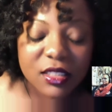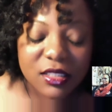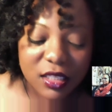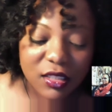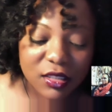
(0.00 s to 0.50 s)
to
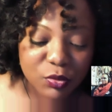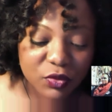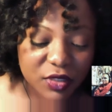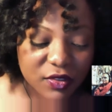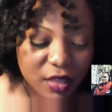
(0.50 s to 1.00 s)
see this
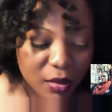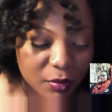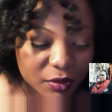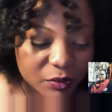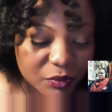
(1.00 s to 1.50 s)
movie,
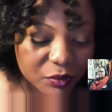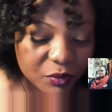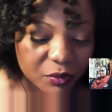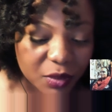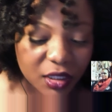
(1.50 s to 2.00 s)
Selma,
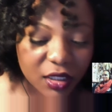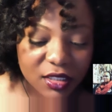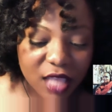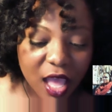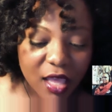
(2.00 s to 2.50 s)

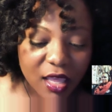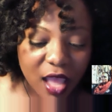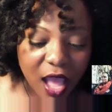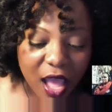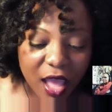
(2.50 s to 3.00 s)
because
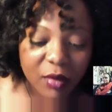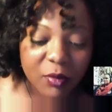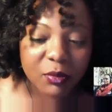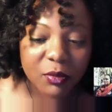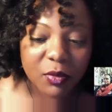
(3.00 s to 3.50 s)

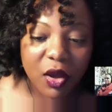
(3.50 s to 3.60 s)
I